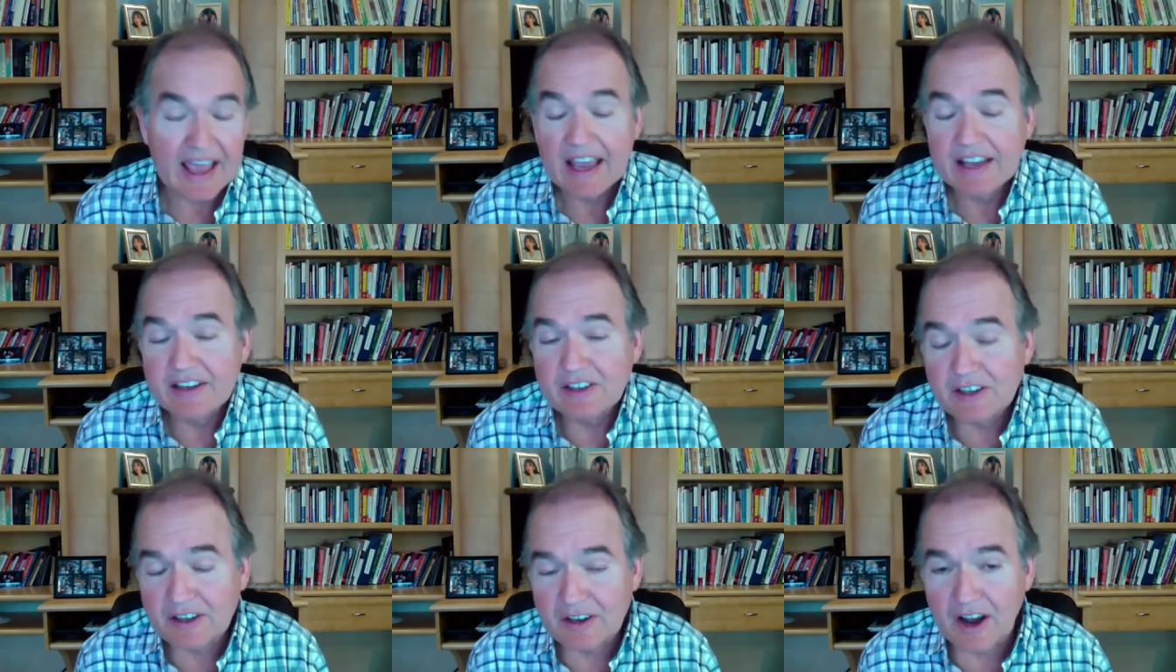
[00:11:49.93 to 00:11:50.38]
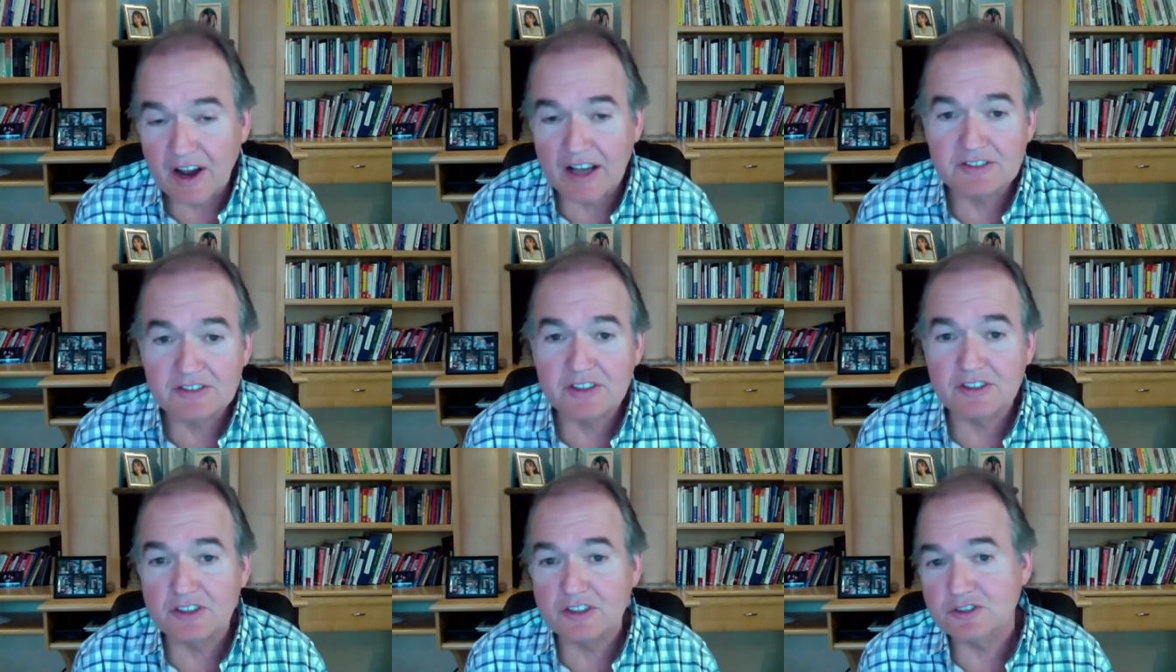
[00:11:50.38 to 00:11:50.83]
And you can
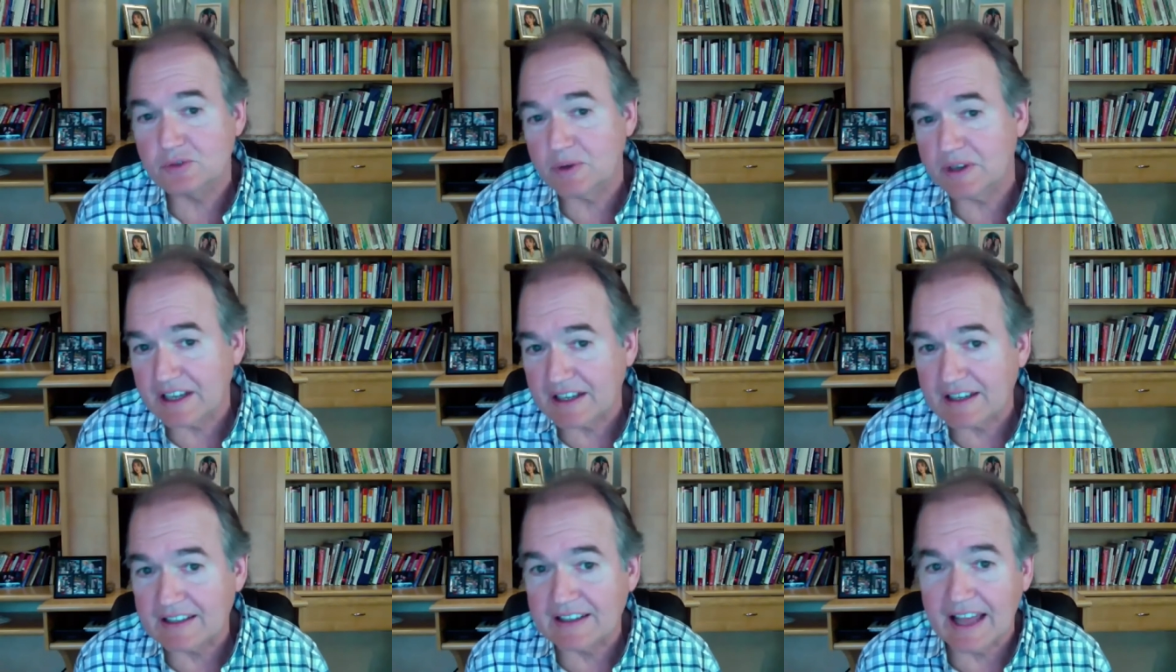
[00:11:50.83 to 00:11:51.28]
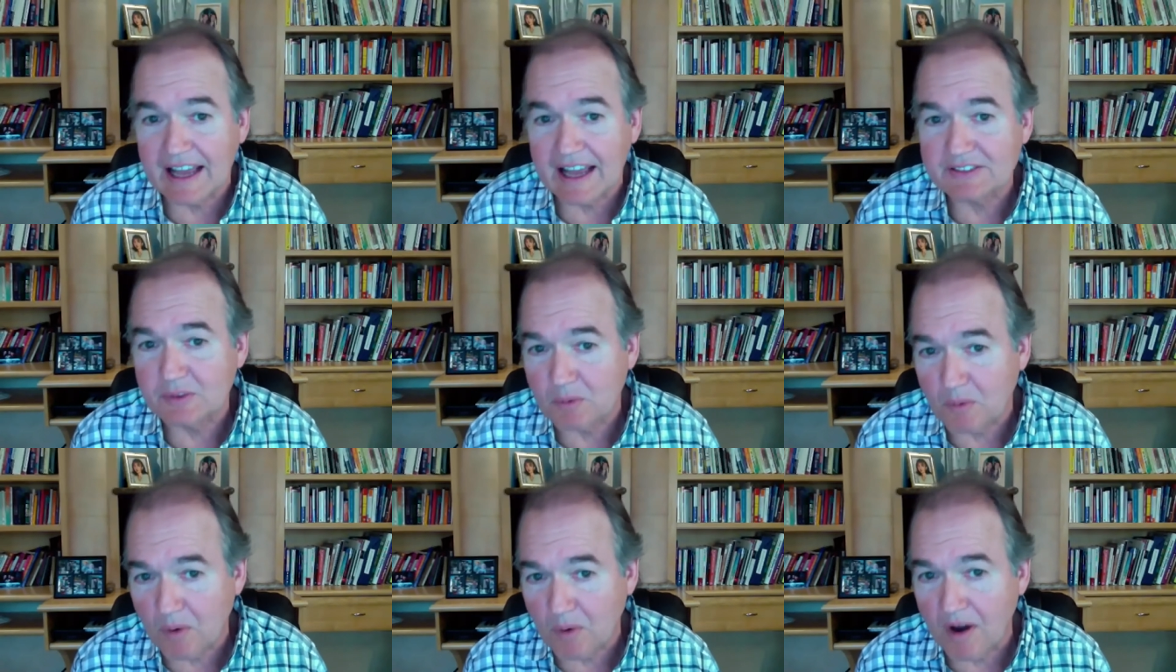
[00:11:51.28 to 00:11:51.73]
also just drink a
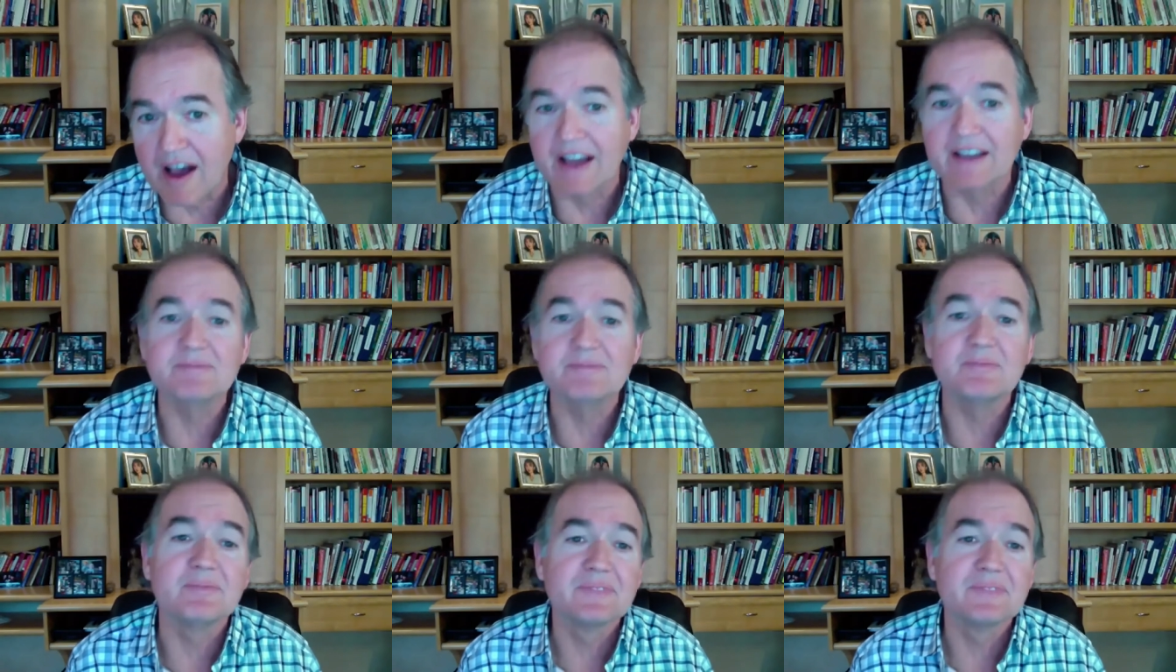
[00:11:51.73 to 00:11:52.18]
glass of wine,